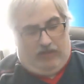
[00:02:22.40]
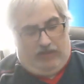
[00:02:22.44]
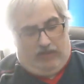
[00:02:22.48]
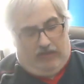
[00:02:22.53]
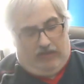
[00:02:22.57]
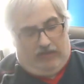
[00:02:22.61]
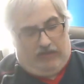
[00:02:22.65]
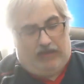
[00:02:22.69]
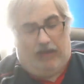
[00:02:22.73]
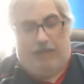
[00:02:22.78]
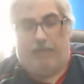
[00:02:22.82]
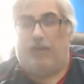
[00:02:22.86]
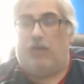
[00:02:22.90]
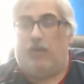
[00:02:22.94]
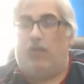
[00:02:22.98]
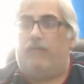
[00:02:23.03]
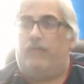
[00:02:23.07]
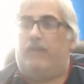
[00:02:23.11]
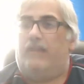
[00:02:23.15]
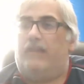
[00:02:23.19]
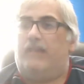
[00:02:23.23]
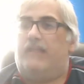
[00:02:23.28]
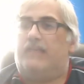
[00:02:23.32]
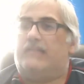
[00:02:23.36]
Coming
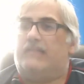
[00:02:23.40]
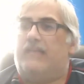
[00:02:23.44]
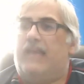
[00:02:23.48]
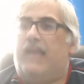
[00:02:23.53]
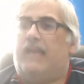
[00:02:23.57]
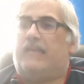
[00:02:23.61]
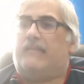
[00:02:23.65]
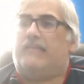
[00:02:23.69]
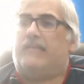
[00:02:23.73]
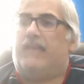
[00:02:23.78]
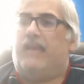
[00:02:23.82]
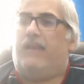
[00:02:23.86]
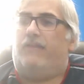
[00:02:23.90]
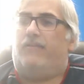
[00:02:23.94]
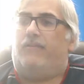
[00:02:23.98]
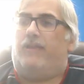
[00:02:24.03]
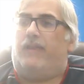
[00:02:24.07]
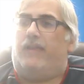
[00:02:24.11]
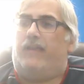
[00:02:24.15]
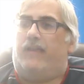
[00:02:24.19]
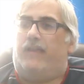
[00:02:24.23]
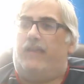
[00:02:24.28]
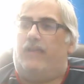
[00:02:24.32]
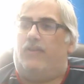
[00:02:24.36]
over to this next
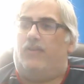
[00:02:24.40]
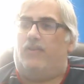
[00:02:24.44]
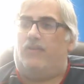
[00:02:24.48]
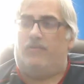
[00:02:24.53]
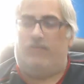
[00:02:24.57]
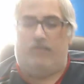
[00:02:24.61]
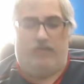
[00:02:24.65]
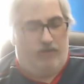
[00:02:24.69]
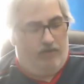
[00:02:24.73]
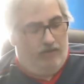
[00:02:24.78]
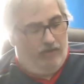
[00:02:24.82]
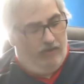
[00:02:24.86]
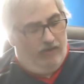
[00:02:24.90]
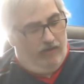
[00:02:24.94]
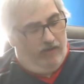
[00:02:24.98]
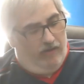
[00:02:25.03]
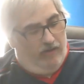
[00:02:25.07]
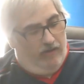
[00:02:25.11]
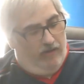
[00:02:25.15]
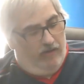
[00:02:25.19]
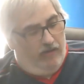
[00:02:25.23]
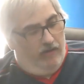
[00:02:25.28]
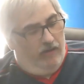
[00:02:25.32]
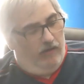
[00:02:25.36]
area here,
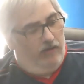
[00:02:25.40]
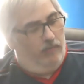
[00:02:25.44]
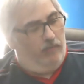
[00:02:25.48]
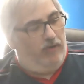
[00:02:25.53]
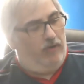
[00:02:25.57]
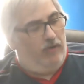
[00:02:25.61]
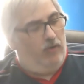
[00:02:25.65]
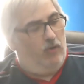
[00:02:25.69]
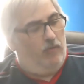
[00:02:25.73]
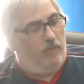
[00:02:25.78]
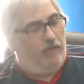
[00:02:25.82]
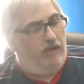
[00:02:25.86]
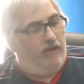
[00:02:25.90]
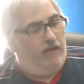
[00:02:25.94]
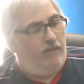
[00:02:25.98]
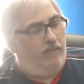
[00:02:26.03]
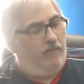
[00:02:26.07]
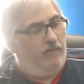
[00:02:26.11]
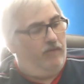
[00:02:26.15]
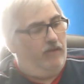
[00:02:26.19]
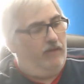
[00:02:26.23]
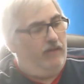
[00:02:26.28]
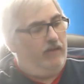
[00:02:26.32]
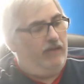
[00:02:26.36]
when you open
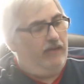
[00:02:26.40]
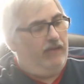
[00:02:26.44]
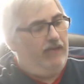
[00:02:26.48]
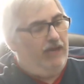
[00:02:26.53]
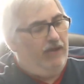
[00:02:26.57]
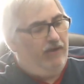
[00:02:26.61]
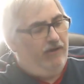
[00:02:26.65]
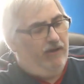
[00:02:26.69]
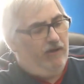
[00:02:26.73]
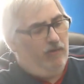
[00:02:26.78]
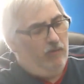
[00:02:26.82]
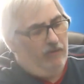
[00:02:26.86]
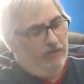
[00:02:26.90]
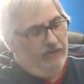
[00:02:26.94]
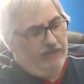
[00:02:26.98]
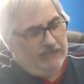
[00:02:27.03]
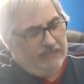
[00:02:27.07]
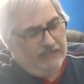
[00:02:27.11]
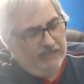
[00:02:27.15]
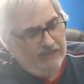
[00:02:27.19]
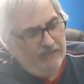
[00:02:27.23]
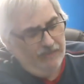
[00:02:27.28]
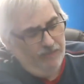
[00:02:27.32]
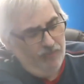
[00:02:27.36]
up the area, well,
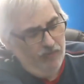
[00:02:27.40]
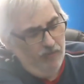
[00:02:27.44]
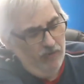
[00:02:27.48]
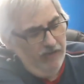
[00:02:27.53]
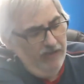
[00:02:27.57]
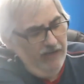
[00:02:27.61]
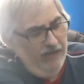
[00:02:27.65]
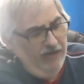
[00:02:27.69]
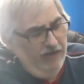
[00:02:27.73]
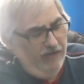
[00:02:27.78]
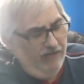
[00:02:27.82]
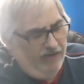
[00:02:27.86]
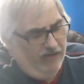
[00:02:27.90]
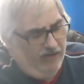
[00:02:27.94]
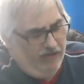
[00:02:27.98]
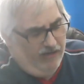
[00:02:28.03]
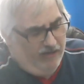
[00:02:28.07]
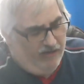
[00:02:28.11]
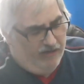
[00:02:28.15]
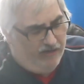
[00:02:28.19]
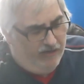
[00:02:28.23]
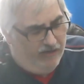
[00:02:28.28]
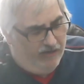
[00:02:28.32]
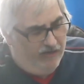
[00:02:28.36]
this is an important area.
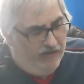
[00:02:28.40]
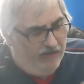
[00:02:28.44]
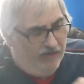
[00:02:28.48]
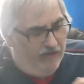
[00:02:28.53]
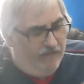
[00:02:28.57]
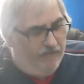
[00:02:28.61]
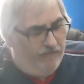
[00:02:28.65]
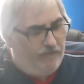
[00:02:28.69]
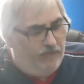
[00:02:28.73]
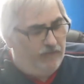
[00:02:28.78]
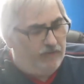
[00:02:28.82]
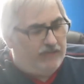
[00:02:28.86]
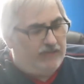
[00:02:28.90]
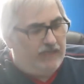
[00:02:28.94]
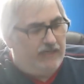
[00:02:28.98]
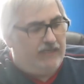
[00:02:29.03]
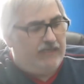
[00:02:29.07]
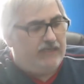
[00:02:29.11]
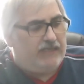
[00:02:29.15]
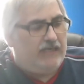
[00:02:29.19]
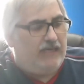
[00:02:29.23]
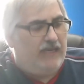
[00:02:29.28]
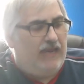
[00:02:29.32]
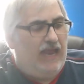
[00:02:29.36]
First thing
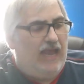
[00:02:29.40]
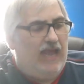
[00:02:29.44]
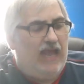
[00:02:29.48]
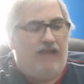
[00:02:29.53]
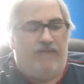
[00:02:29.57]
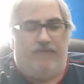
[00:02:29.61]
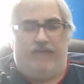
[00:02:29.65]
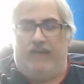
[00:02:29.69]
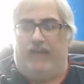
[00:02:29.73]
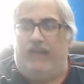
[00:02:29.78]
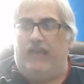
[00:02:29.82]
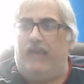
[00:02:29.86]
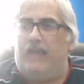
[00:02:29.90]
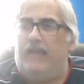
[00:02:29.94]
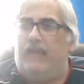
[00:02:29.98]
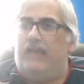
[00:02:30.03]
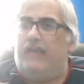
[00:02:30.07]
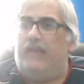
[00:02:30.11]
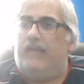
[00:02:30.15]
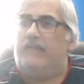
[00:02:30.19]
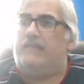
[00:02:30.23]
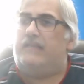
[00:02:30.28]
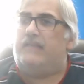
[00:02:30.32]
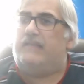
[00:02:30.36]
it's going to have in it
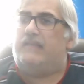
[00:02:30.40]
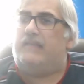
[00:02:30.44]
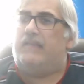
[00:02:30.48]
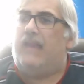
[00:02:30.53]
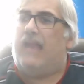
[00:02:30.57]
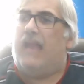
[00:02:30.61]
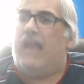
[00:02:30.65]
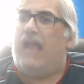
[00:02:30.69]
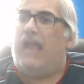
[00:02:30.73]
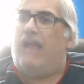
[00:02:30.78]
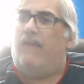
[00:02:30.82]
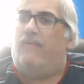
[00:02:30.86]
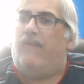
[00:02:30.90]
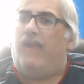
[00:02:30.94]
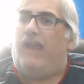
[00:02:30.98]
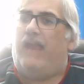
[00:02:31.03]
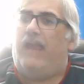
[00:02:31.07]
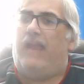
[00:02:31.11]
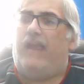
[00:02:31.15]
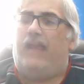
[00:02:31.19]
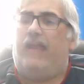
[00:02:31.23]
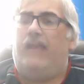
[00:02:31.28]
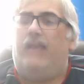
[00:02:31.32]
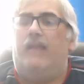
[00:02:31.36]
is it's going to have
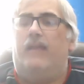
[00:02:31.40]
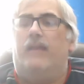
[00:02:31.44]
a